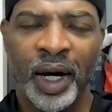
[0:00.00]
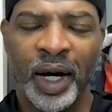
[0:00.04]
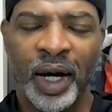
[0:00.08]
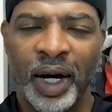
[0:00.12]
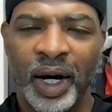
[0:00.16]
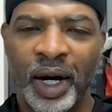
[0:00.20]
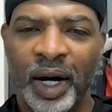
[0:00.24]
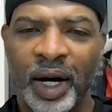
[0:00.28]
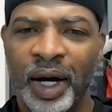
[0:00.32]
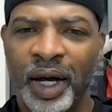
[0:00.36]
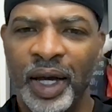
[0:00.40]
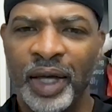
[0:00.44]

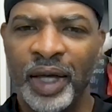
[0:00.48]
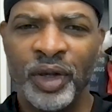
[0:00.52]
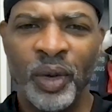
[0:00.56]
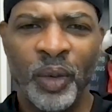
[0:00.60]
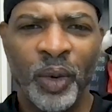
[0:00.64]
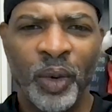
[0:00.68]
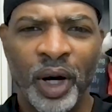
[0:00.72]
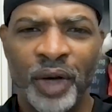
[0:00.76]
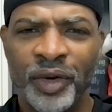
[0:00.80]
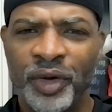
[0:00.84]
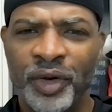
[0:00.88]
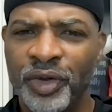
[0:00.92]
Uh, and there
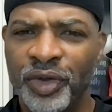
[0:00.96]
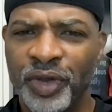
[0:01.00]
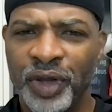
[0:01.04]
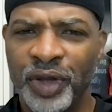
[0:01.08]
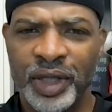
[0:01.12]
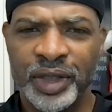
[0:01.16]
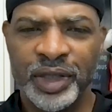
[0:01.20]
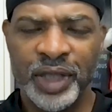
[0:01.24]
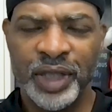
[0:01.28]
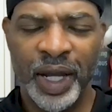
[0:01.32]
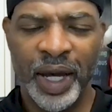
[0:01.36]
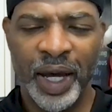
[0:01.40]
were other
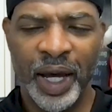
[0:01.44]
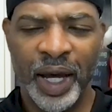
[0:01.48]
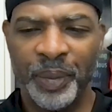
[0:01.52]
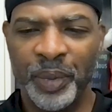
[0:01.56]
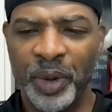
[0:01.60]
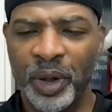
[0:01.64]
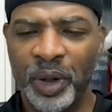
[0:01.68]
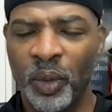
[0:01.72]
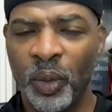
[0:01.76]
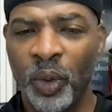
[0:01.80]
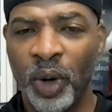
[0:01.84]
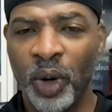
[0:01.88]
things that
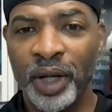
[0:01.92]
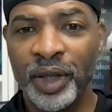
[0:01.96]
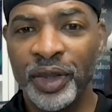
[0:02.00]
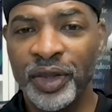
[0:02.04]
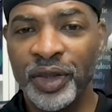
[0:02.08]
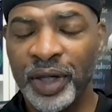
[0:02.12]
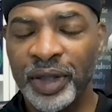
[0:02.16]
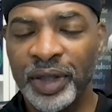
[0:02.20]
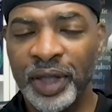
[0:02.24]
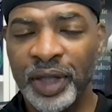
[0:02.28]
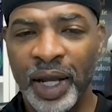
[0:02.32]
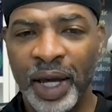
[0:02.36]
happened. One
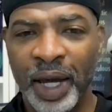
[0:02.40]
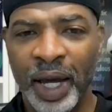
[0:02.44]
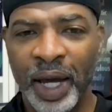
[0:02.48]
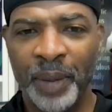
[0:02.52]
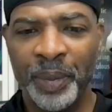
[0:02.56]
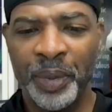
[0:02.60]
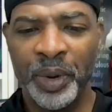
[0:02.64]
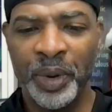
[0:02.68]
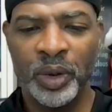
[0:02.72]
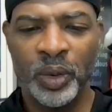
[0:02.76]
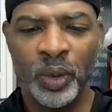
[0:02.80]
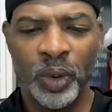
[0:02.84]
thing that
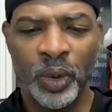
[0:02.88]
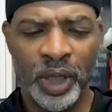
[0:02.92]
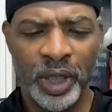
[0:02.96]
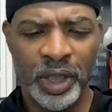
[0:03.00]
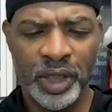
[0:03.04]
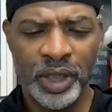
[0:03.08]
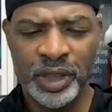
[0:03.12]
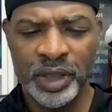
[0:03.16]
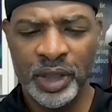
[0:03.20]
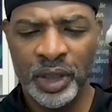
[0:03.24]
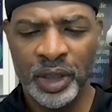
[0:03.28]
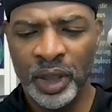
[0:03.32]
happened
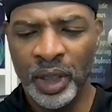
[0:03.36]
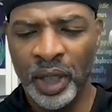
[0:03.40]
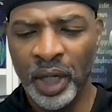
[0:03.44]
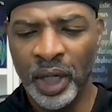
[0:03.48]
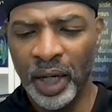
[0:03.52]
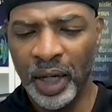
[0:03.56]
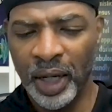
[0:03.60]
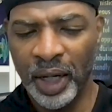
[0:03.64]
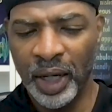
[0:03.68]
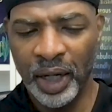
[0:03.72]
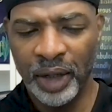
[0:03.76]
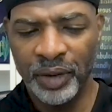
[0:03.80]
was
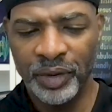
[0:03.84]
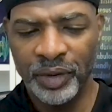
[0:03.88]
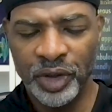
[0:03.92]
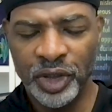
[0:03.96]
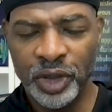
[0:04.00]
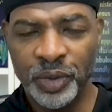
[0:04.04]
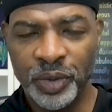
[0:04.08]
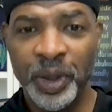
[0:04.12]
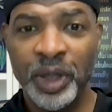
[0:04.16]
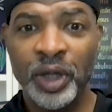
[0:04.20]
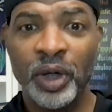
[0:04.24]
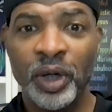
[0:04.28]
uh, the
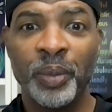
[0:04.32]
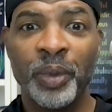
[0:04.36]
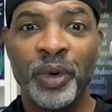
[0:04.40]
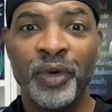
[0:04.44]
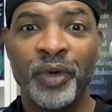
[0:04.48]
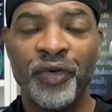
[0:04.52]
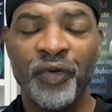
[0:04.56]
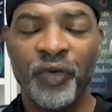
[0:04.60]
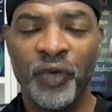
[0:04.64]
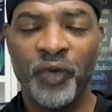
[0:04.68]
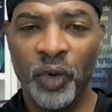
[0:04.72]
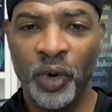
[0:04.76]
speaker
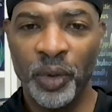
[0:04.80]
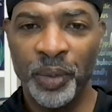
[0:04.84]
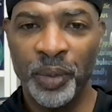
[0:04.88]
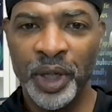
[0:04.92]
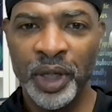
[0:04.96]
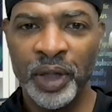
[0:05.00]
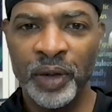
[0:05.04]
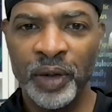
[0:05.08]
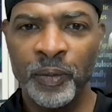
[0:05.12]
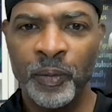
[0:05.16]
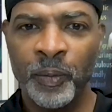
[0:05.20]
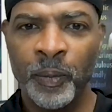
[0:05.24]
before
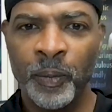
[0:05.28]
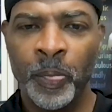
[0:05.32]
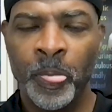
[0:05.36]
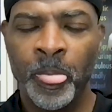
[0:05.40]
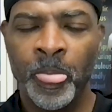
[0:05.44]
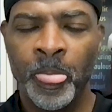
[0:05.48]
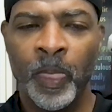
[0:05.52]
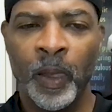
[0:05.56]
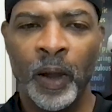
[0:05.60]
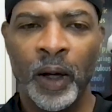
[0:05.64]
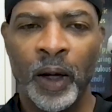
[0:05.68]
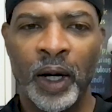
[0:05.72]
me
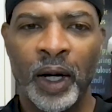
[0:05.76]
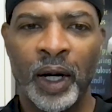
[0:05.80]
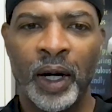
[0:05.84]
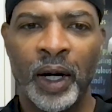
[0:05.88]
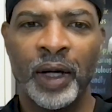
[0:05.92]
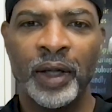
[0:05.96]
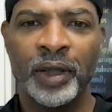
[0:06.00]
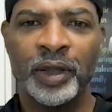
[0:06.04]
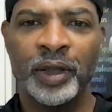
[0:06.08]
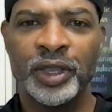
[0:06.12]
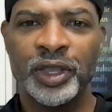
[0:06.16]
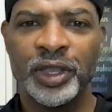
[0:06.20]

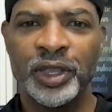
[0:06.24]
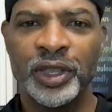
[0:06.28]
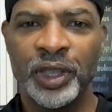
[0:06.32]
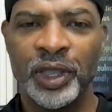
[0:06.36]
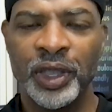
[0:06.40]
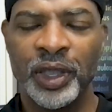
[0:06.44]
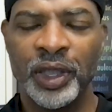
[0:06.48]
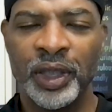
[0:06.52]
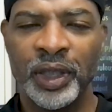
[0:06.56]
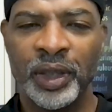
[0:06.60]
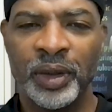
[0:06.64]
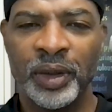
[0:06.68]
uh,
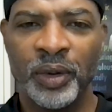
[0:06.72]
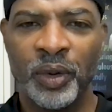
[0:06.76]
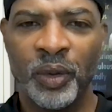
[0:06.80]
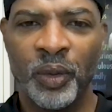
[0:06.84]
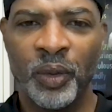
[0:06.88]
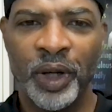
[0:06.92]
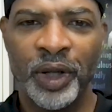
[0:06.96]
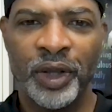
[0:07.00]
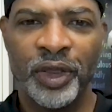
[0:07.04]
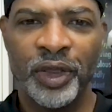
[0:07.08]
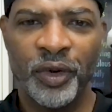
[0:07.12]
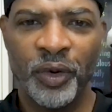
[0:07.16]
she
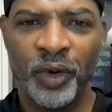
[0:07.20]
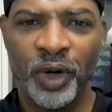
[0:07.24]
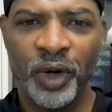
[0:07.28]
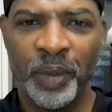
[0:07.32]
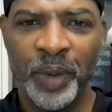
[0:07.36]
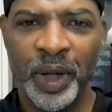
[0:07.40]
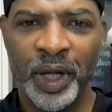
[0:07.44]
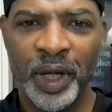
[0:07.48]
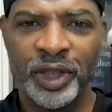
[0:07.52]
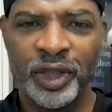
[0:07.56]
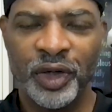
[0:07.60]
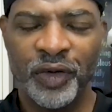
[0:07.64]
went 30
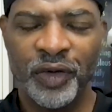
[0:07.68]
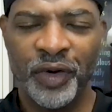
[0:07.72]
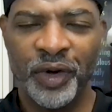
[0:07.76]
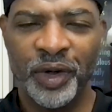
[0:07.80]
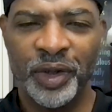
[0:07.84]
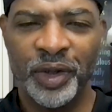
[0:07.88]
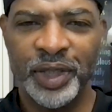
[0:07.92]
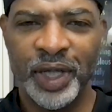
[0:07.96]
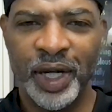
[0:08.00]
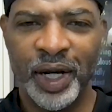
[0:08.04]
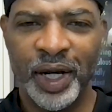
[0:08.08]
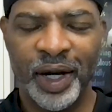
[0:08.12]
minutes over
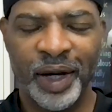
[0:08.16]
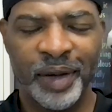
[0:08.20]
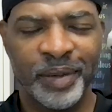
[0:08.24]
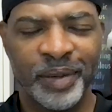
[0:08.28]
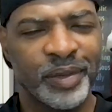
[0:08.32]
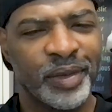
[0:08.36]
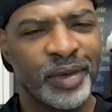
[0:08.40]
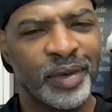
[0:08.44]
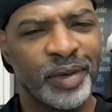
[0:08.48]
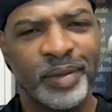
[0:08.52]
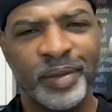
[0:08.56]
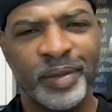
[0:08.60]
her time.